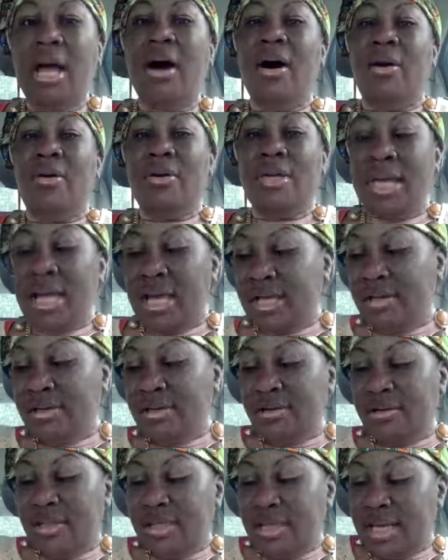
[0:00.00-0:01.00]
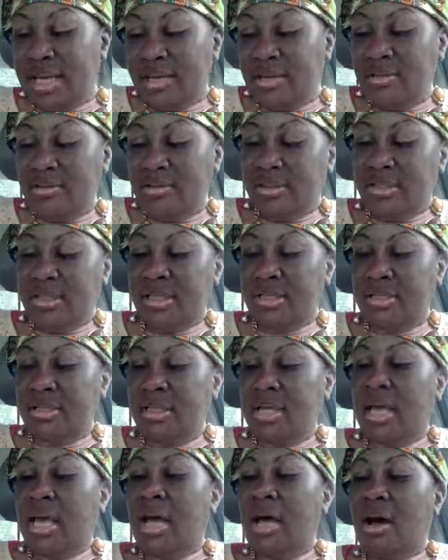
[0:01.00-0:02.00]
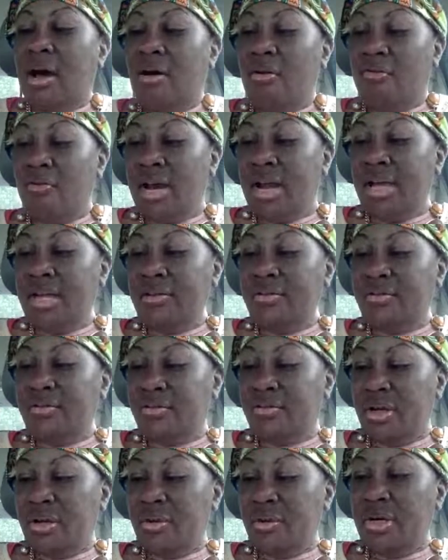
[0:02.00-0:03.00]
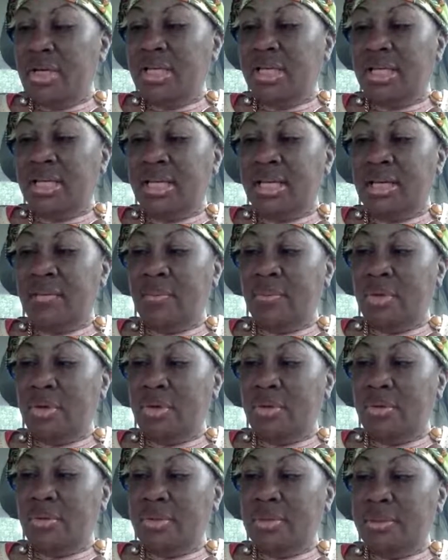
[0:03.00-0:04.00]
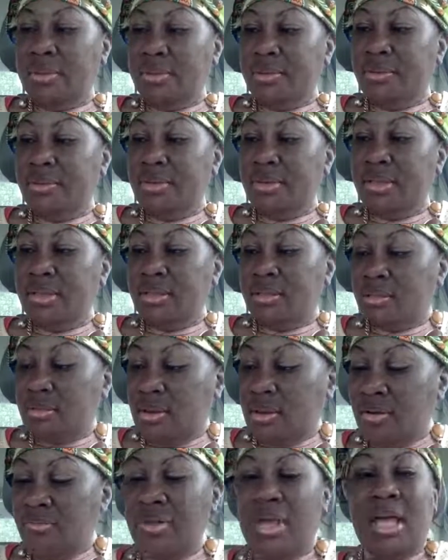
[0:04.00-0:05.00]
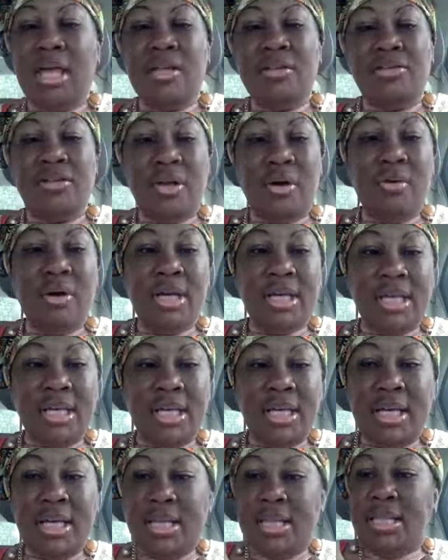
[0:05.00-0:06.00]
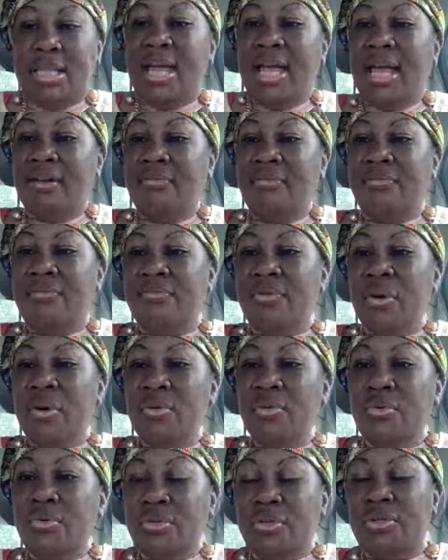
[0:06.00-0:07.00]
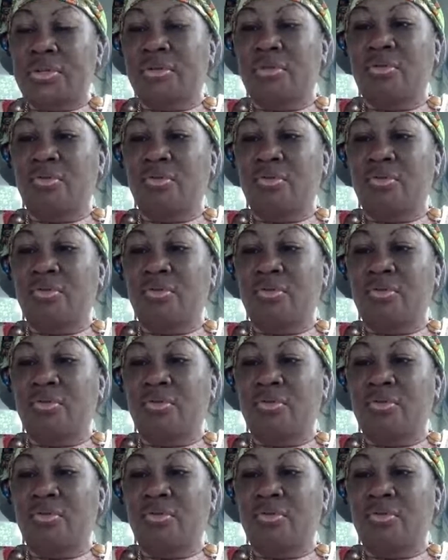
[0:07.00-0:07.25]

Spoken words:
Okay, good. Thank you, sis. All right. So again, we're going to turn this off. So again, that First